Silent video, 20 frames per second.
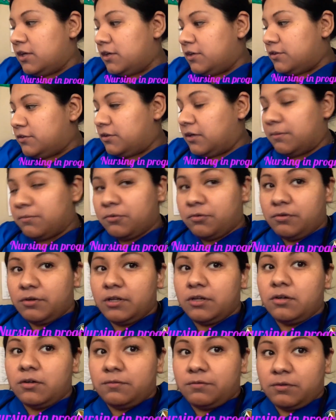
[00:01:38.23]
So I'm
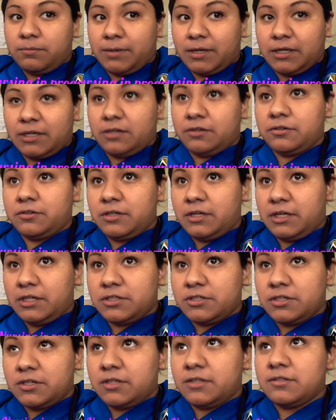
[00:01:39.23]
going over my
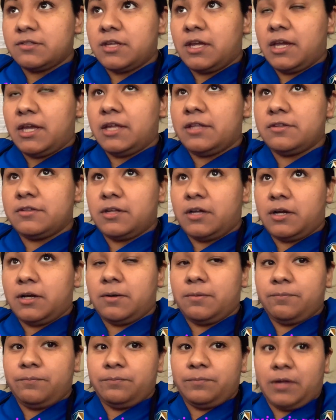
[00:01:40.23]
calculations, and
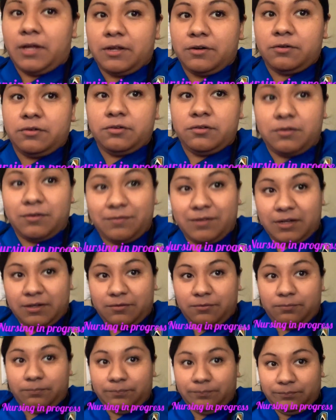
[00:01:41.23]
I don't know if
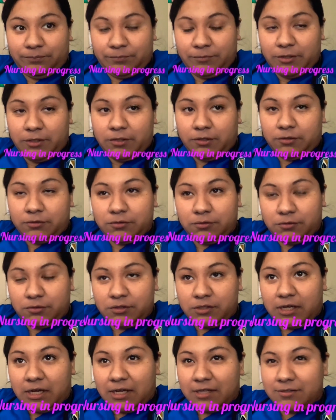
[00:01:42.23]
I told you
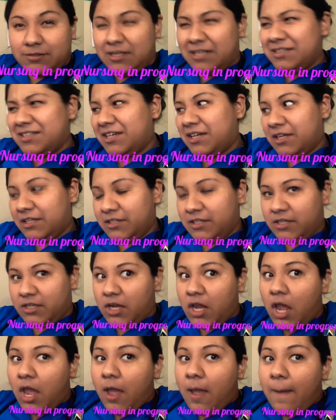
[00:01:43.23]
guys, I think I did,
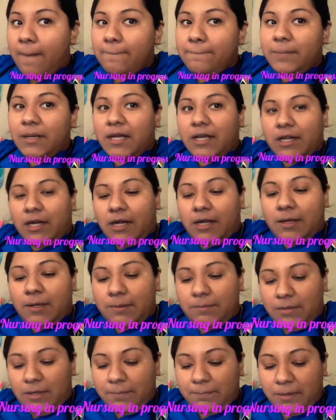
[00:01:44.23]
but
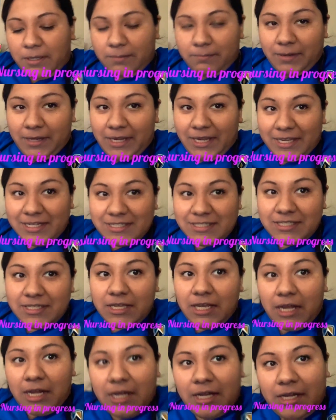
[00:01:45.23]
about my
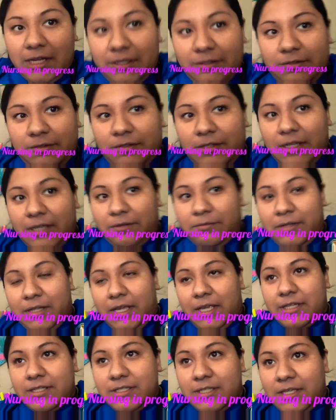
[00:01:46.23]
ATI. So like with
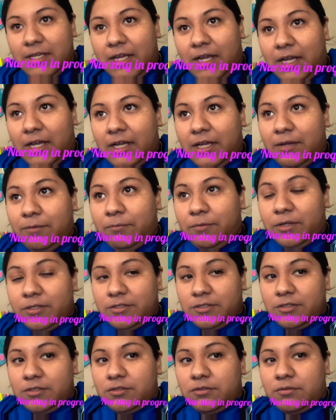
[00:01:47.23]
ATI,
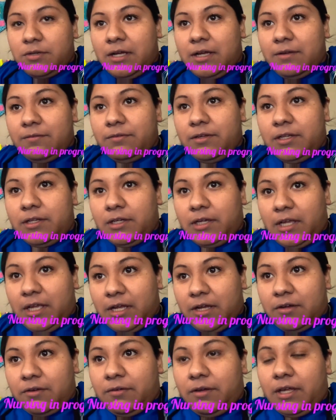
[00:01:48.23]
once you do have an
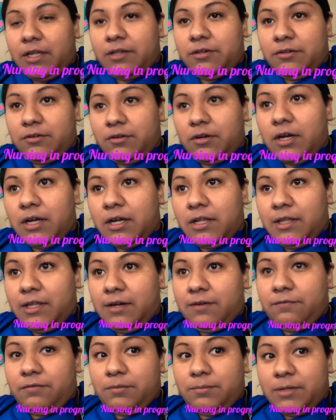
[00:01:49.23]
account and all that
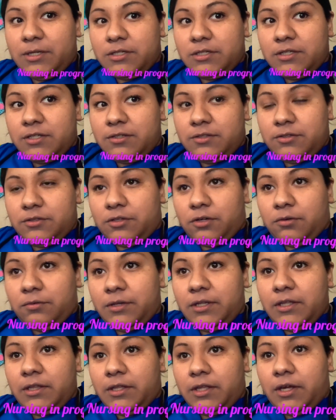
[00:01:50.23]
information is thrown
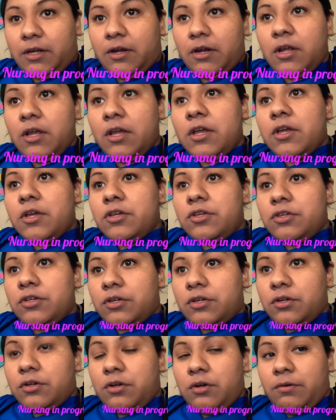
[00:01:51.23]
in there, you
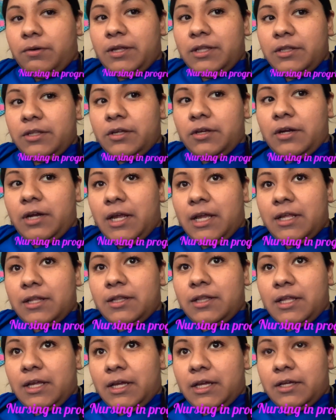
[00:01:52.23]
could go in there
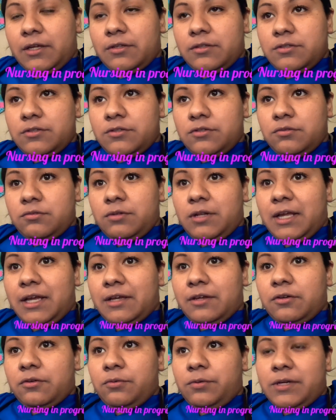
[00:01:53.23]
and like do
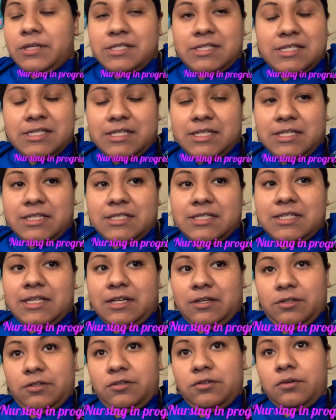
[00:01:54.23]
like quizzes
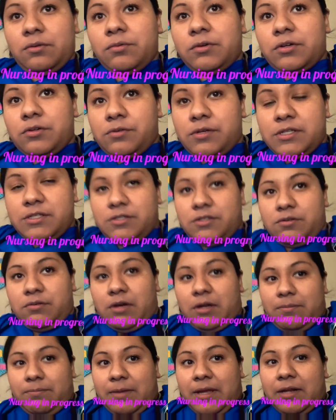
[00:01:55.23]
that will quiz you
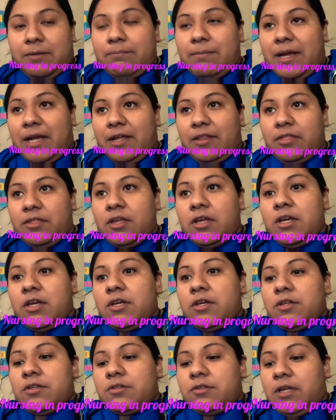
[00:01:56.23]
on med math.
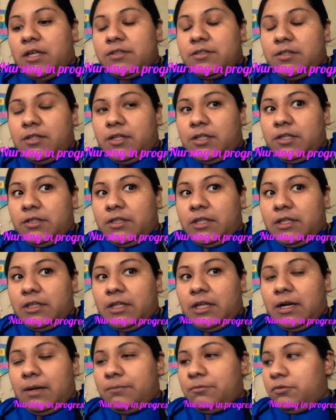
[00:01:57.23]
So that's another thing
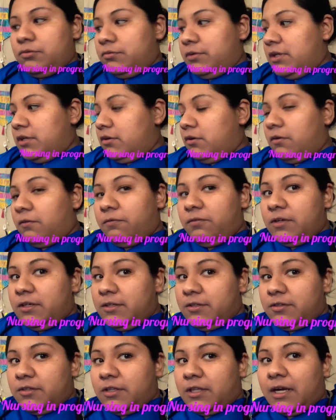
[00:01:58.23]
that I'm doing, hopefully,
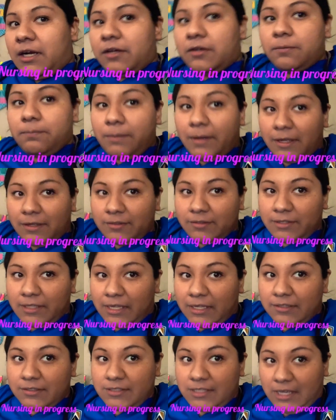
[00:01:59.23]
so that I could pass
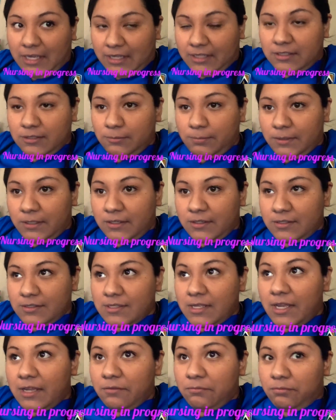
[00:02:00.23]
that test, because
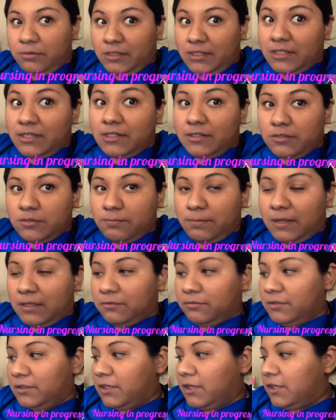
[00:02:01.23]
I really need to pass
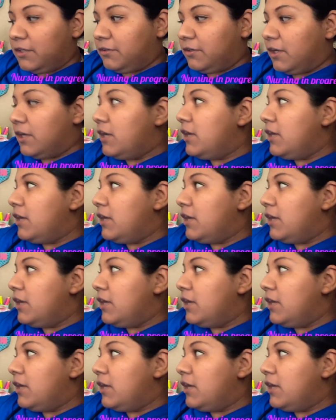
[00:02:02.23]
with 100.